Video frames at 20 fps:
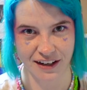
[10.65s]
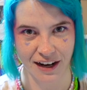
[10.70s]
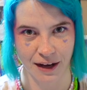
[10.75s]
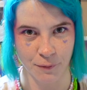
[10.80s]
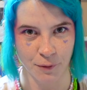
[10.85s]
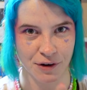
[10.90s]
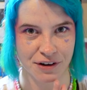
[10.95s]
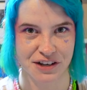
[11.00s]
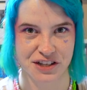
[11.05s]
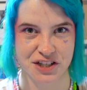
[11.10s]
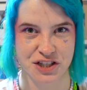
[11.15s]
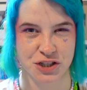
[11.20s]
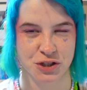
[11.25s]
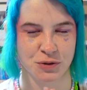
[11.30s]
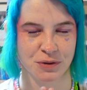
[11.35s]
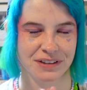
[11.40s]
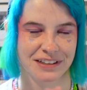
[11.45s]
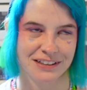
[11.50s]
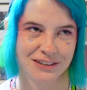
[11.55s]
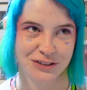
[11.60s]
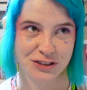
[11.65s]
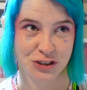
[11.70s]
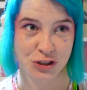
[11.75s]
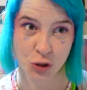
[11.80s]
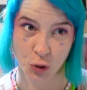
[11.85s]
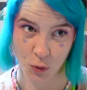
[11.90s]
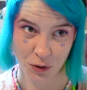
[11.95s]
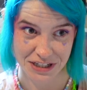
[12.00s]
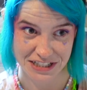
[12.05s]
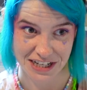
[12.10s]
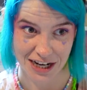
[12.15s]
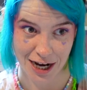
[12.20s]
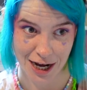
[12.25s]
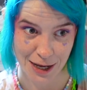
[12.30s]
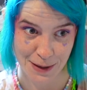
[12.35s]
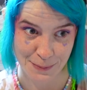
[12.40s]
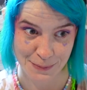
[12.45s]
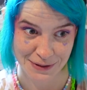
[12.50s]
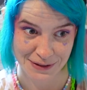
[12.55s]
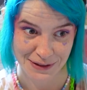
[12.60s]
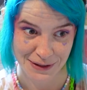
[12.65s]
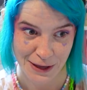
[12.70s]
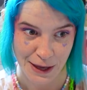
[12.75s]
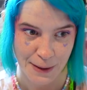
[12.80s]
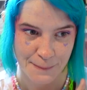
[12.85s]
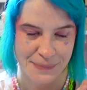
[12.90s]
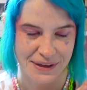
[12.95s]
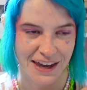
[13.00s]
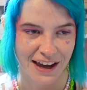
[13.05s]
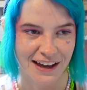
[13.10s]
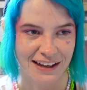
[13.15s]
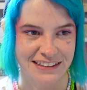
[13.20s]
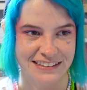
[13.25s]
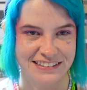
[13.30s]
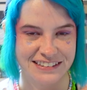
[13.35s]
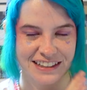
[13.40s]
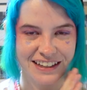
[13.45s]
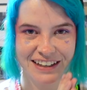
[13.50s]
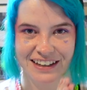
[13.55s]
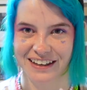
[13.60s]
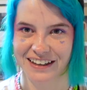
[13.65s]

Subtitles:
I wanted to do a little story time because